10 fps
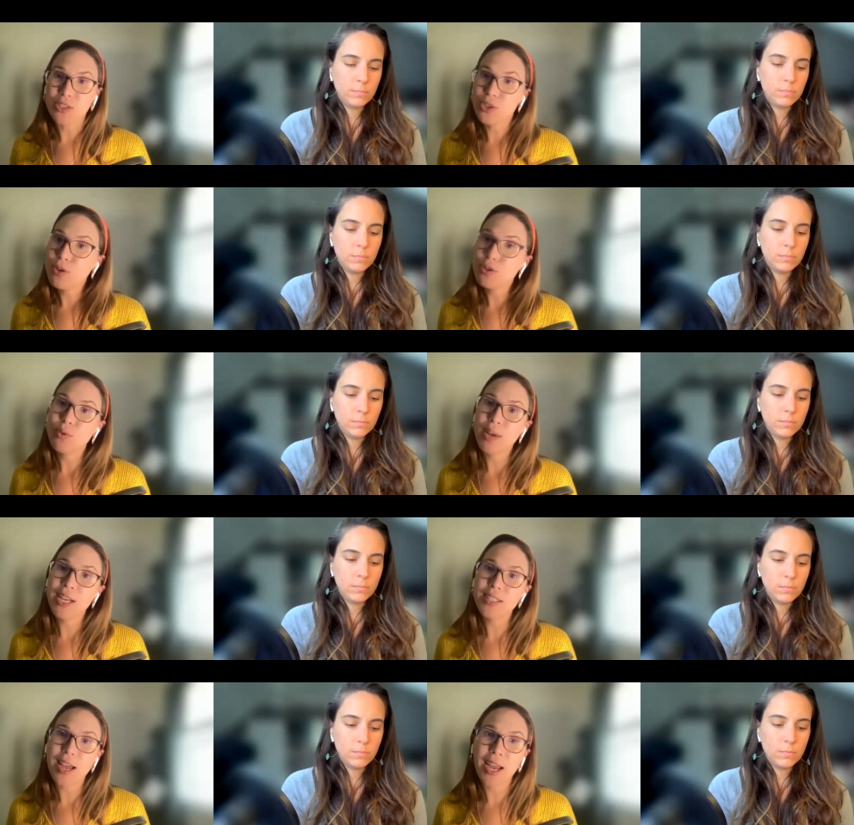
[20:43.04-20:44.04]
Speaker 1: social
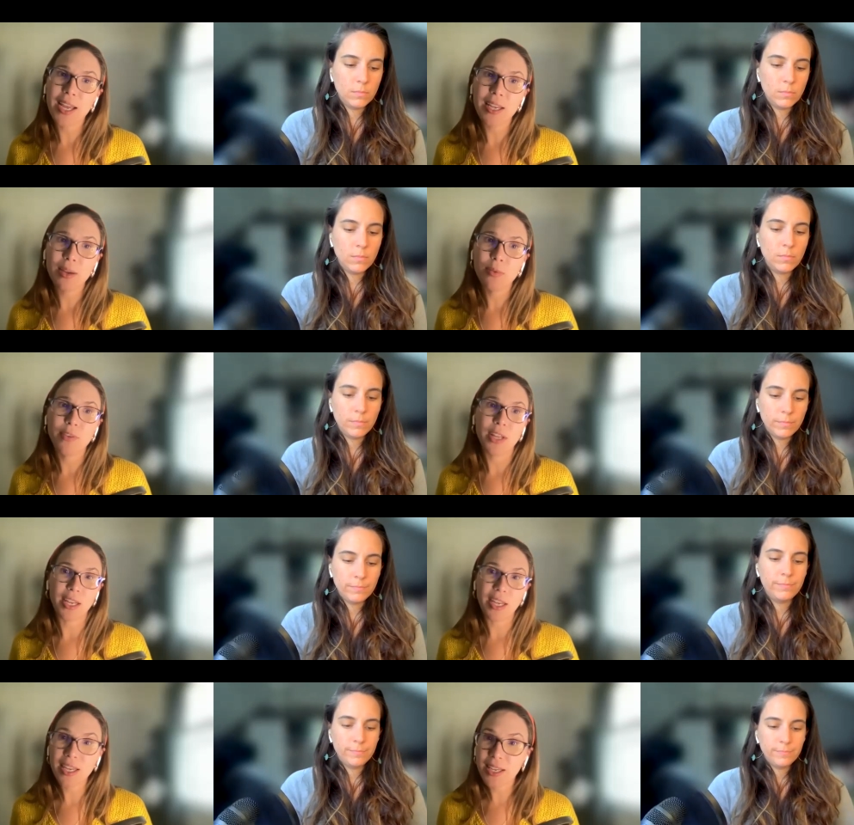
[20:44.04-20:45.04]
anxiety,
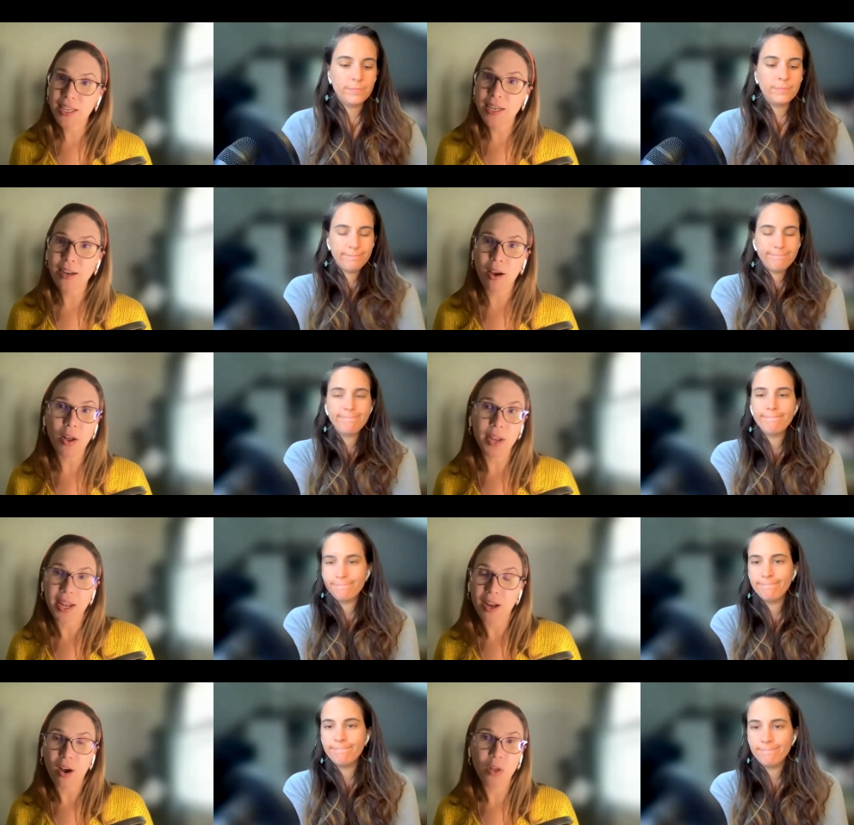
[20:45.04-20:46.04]
fitting in, all and,
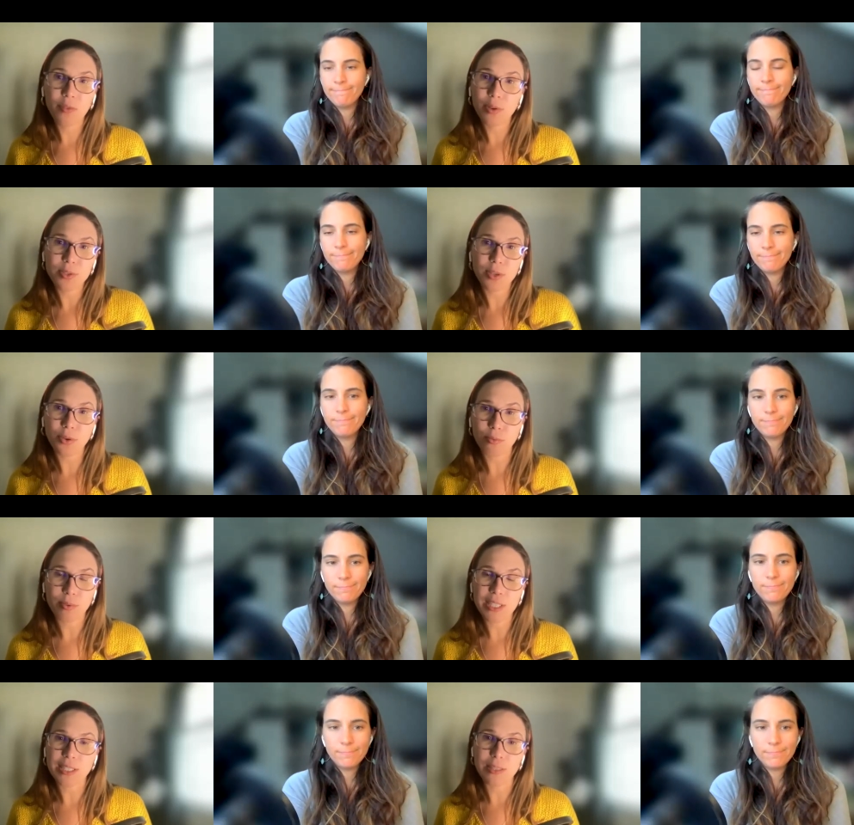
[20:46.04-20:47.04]
and all of those other
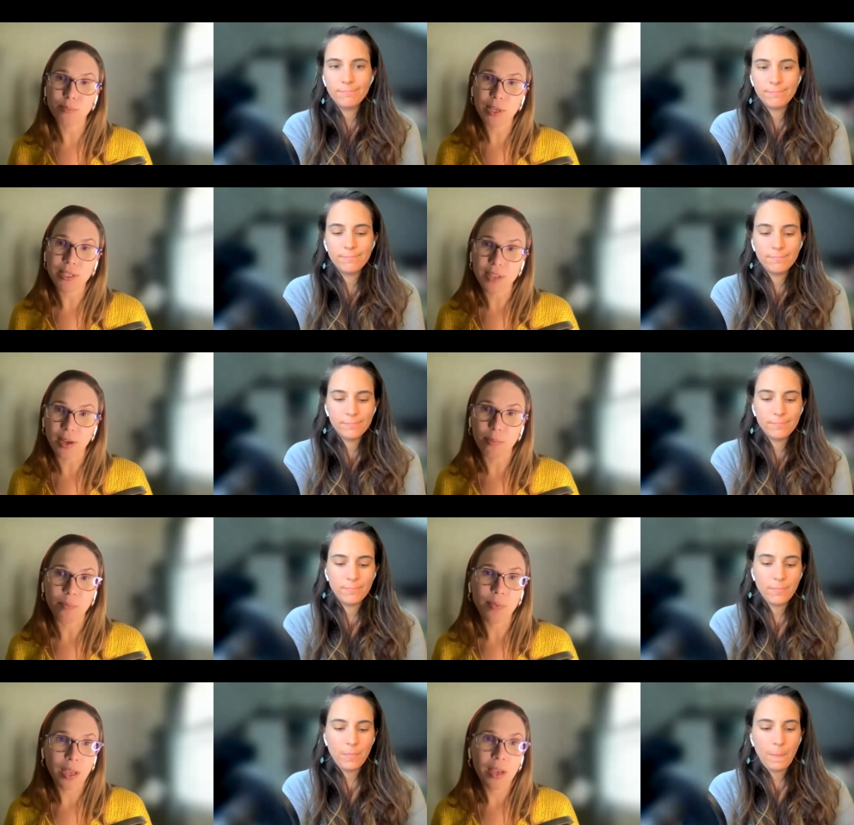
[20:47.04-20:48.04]
reasons plus some.
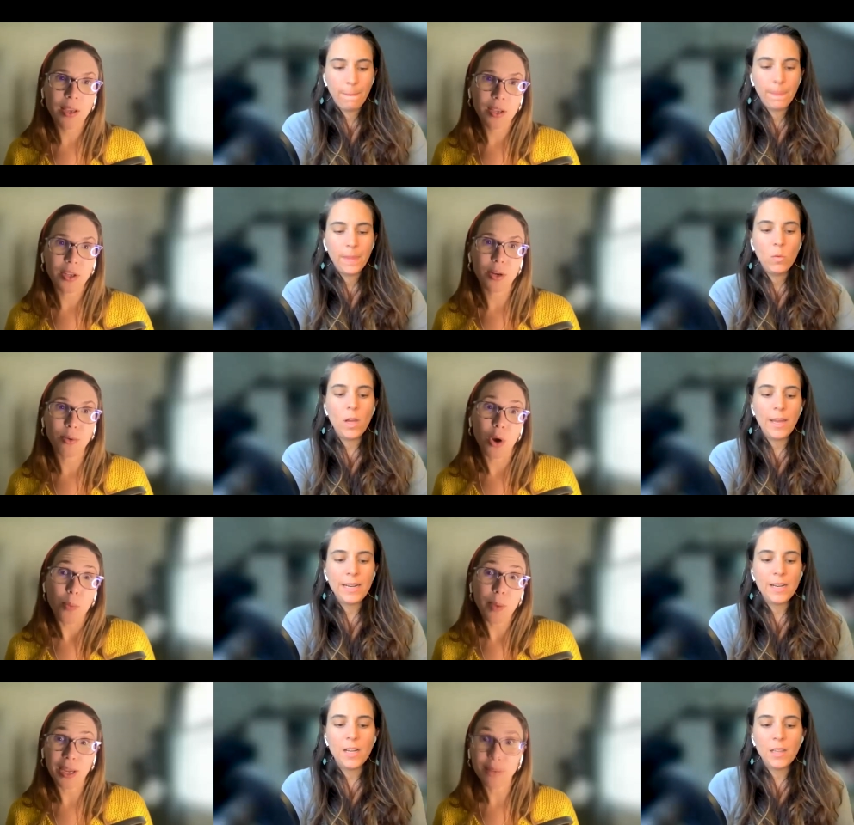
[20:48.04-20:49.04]
You know, well,
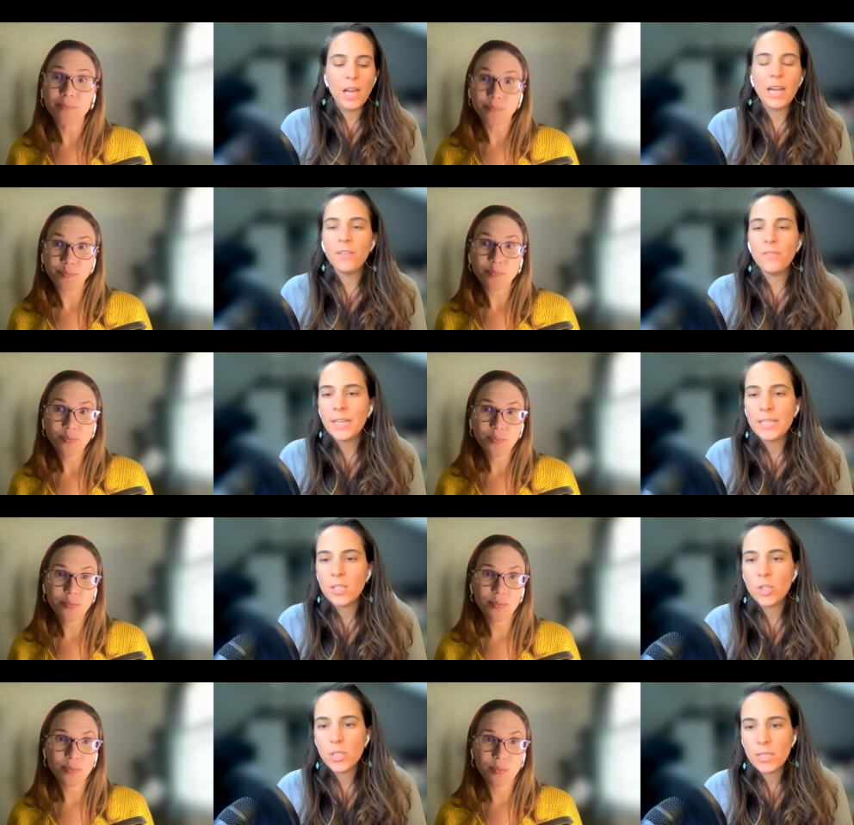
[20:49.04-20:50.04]
coping. and a
Speaker 2: lot of it
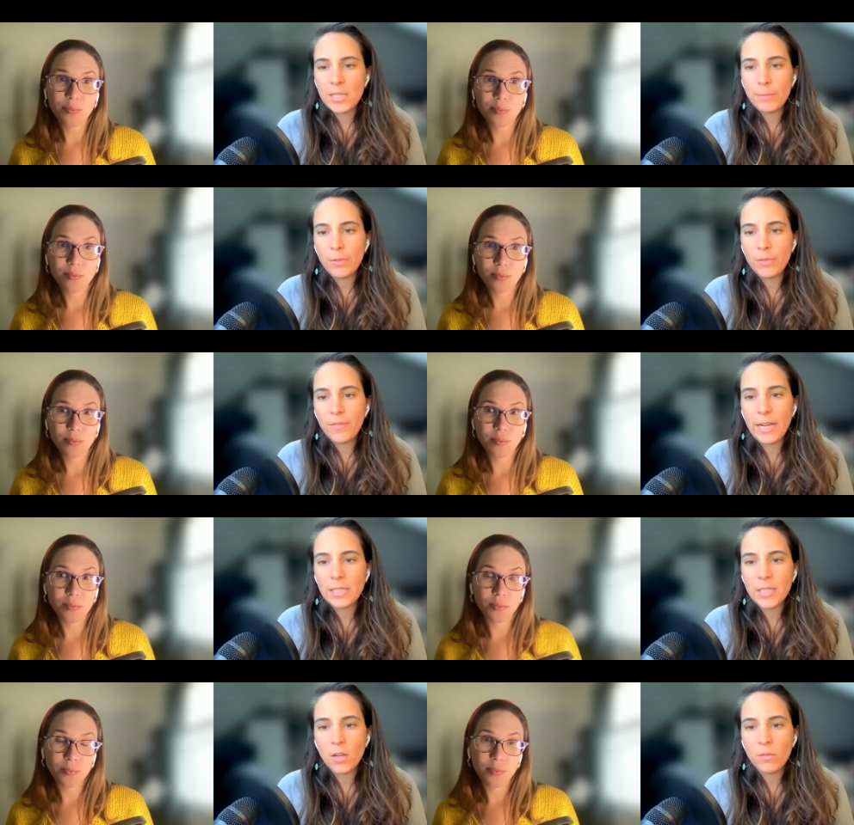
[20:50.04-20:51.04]
is just a simple
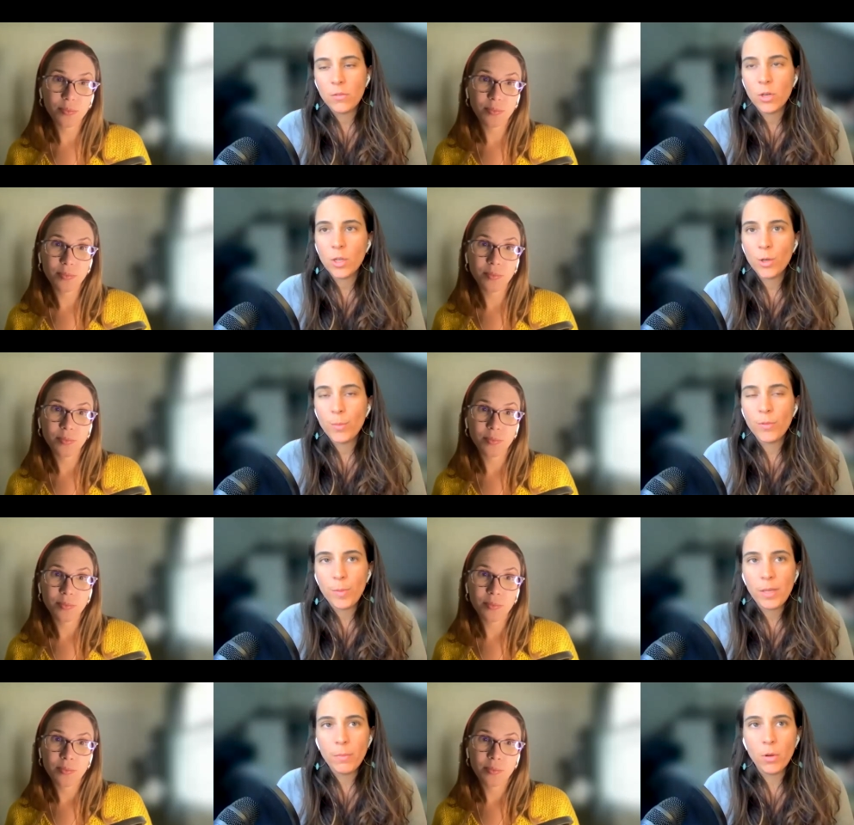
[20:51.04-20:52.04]
fact of you're in a group of
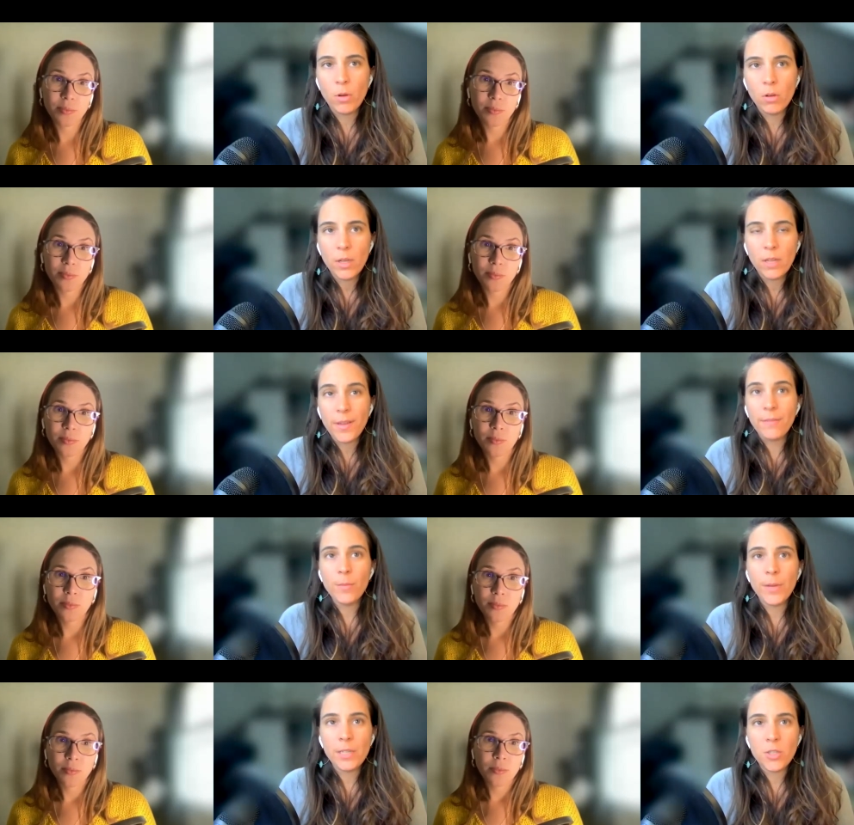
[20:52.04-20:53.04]
people. If
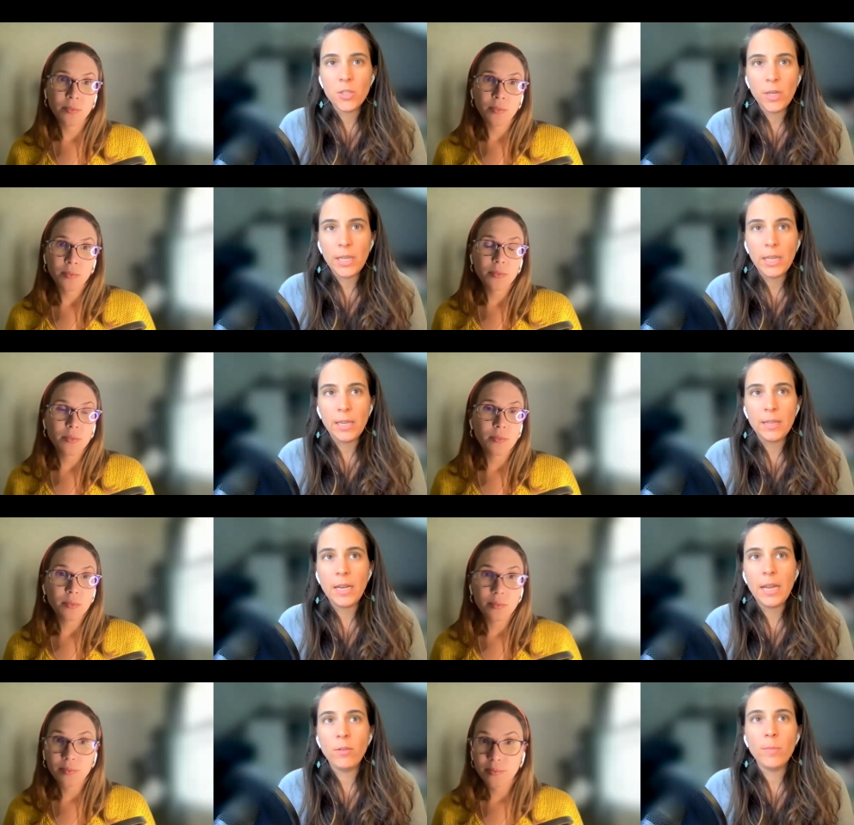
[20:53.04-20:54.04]
everybody's drinking and
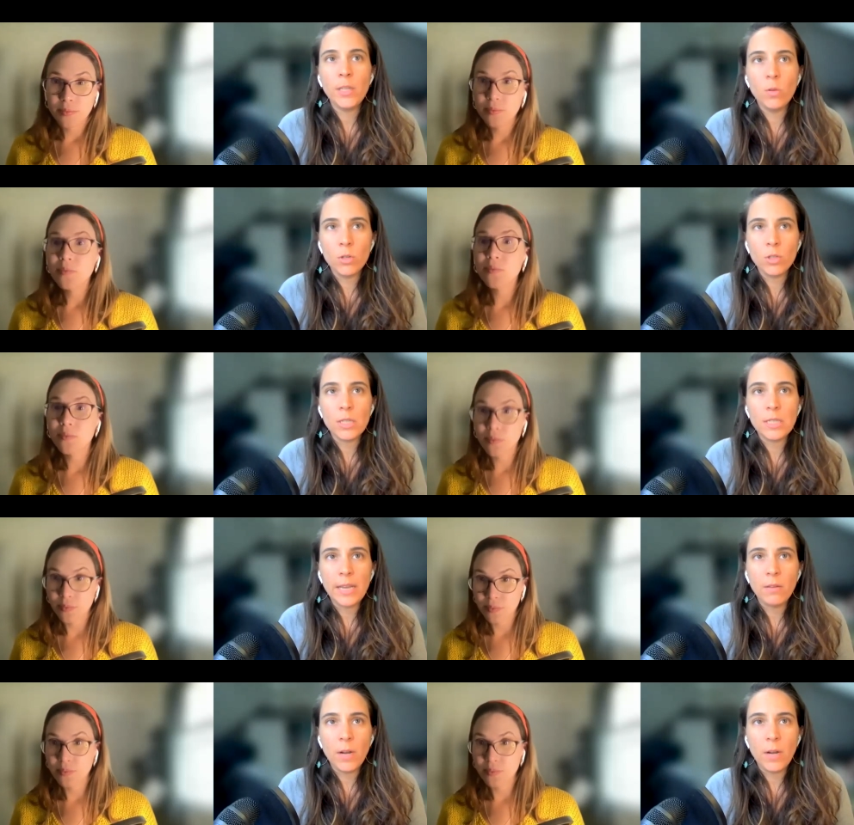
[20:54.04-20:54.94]
then everybody orders a second